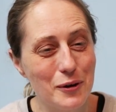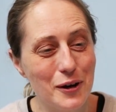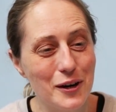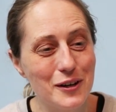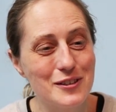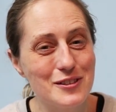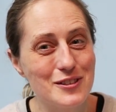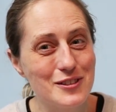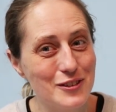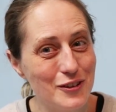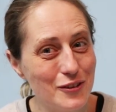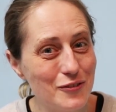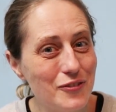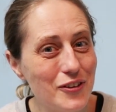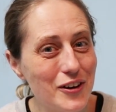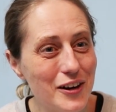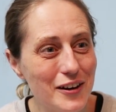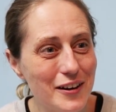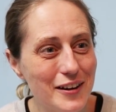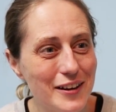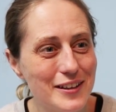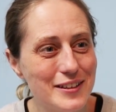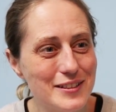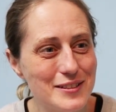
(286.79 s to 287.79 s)
part so
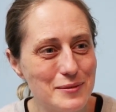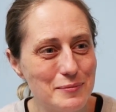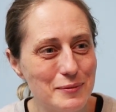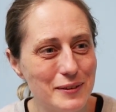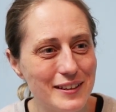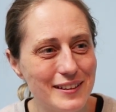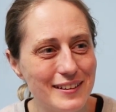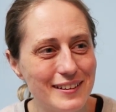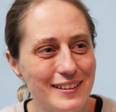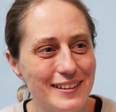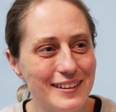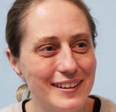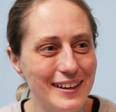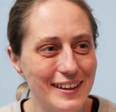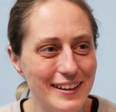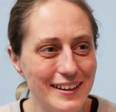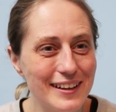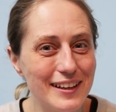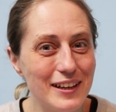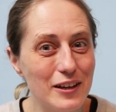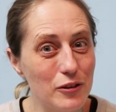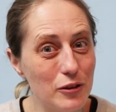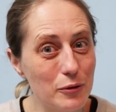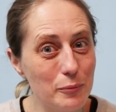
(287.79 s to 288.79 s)
far has been
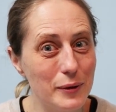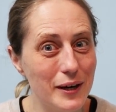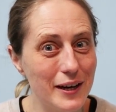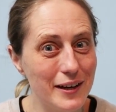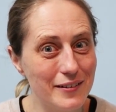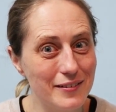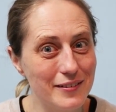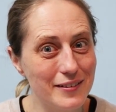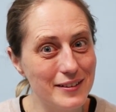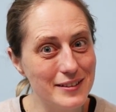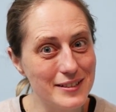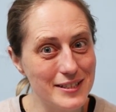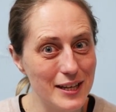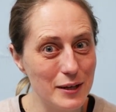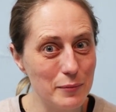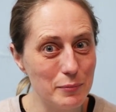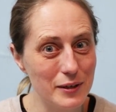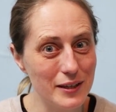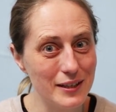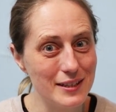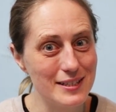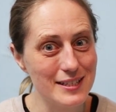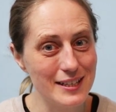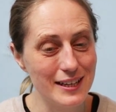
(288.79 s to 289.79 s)
cutting out the pattern and
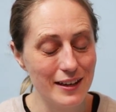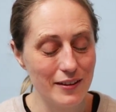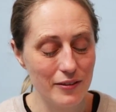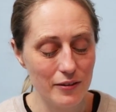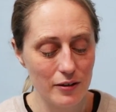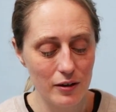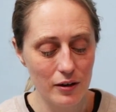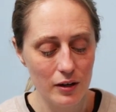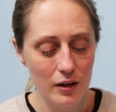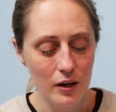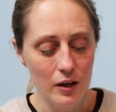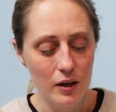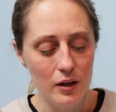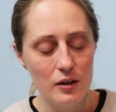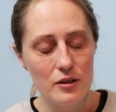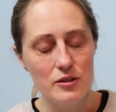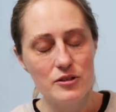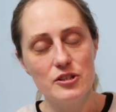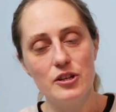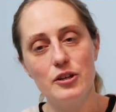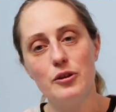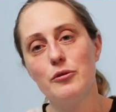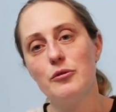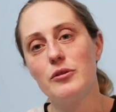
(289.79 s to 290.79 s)
taping it together.
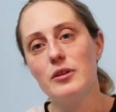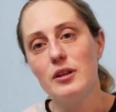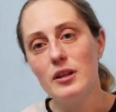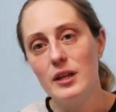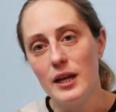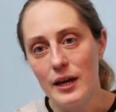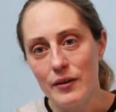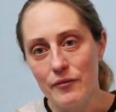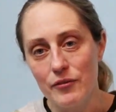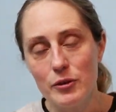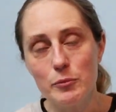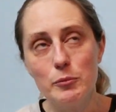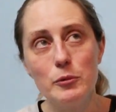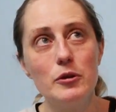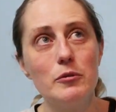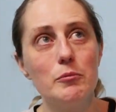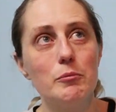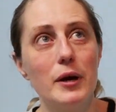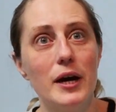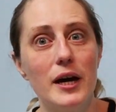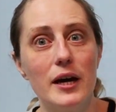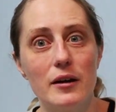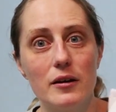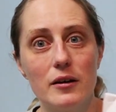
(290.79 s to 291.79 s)
So the Laughing Moon
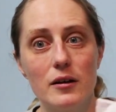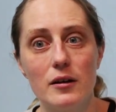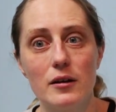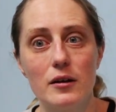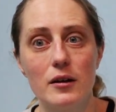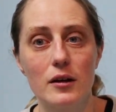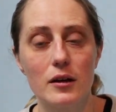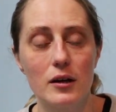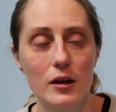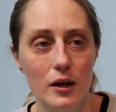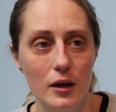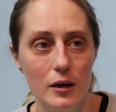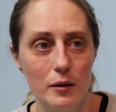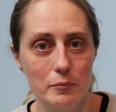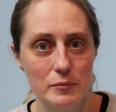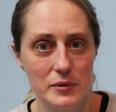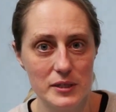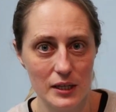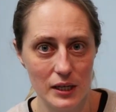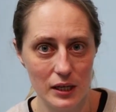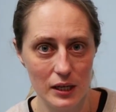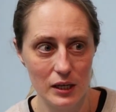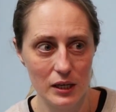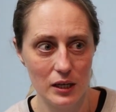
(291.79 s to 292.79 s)
pattern
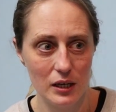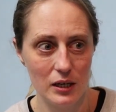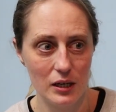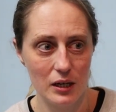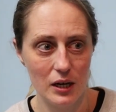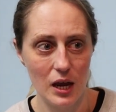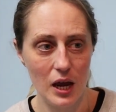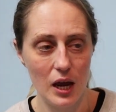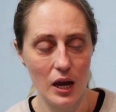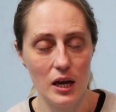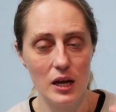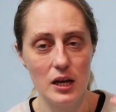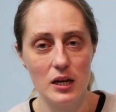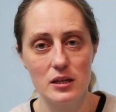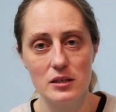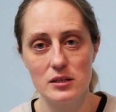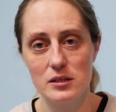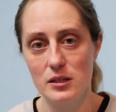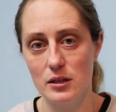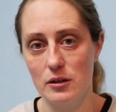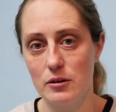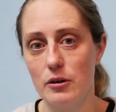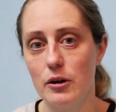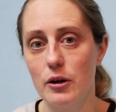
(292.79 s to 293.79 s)
comes in
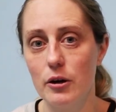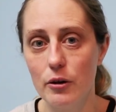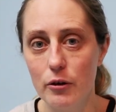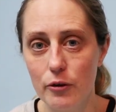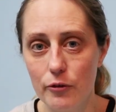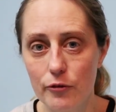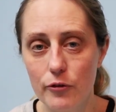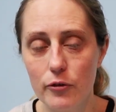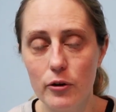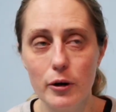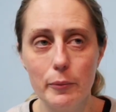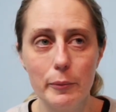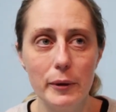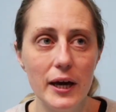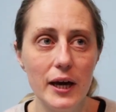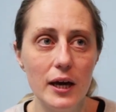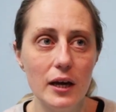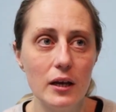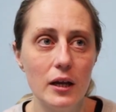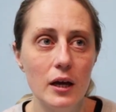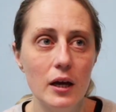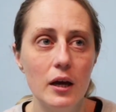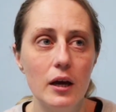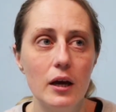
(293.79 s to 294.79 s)
A0
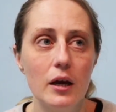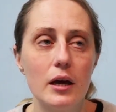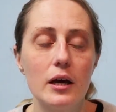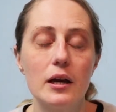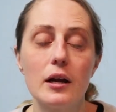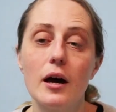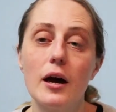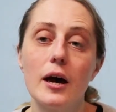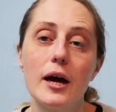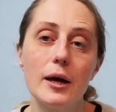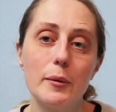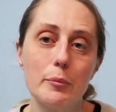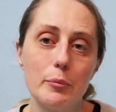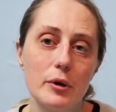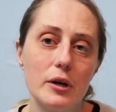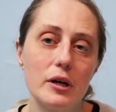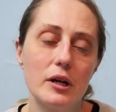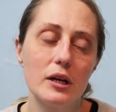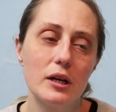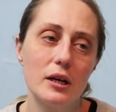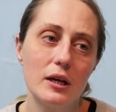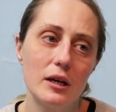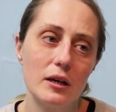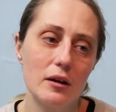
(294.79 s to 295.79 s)
format, and I
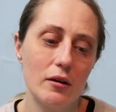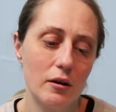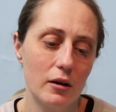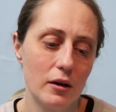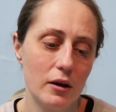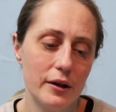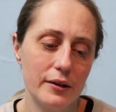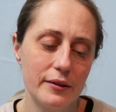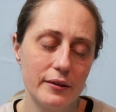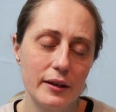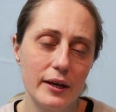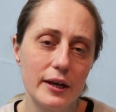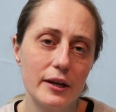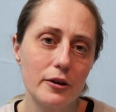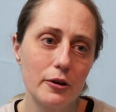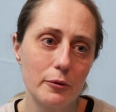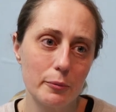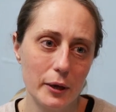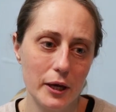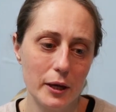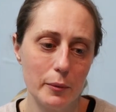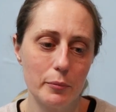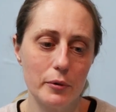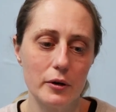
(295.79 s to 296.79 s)
printed it on
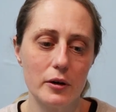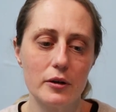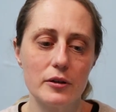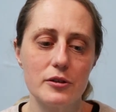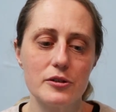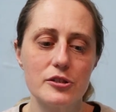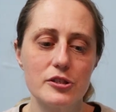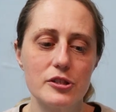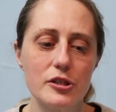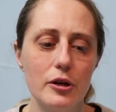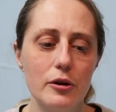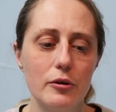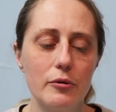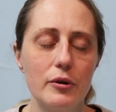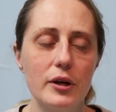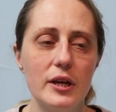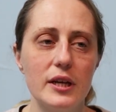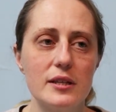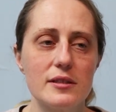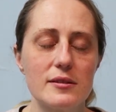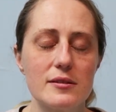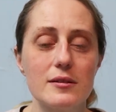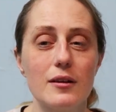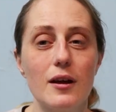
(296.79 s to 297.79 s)
letter paper, so
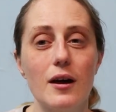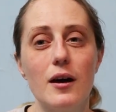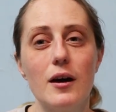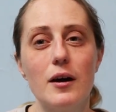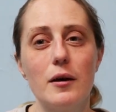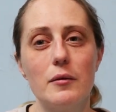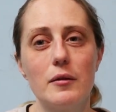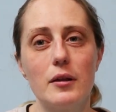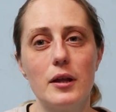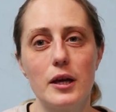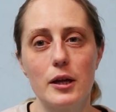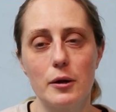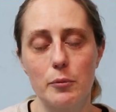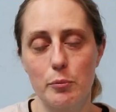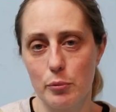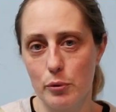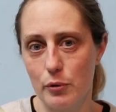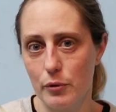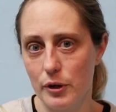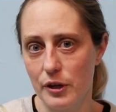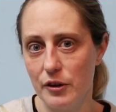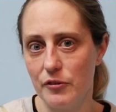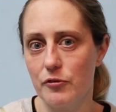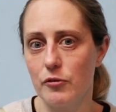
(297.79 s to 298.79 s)
it's not like
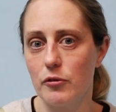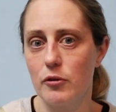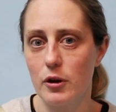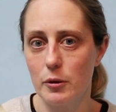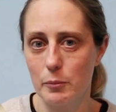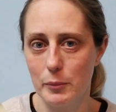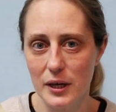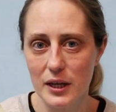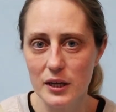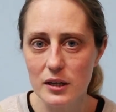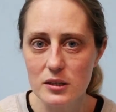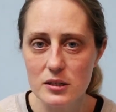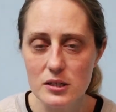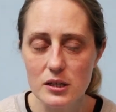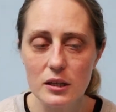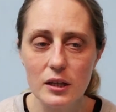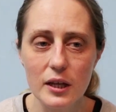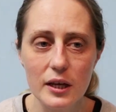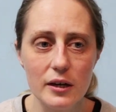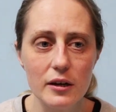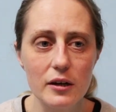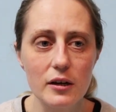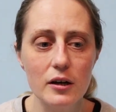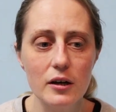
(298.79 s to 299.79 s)
pre-formatted to
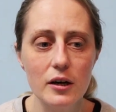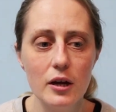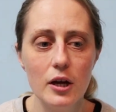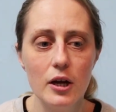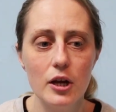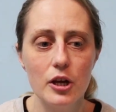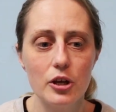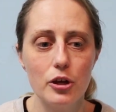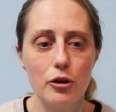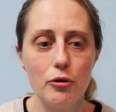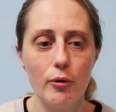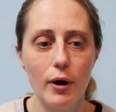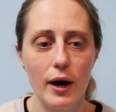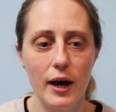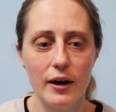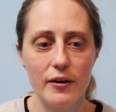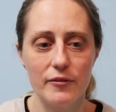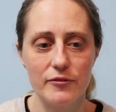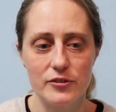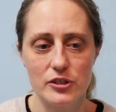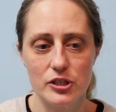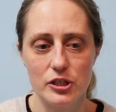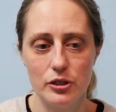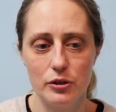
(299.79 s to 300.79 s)
letter. You
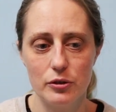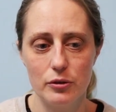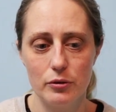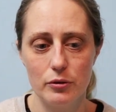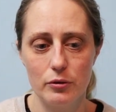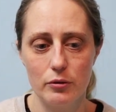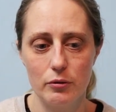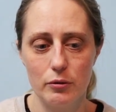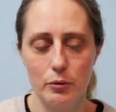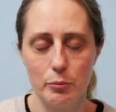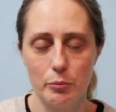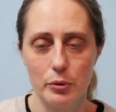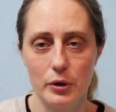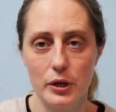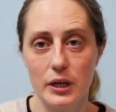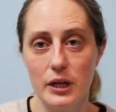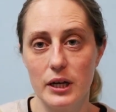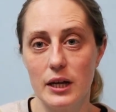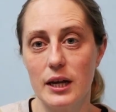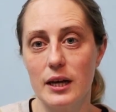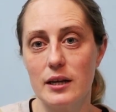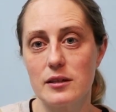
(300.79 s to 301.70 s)
have to print it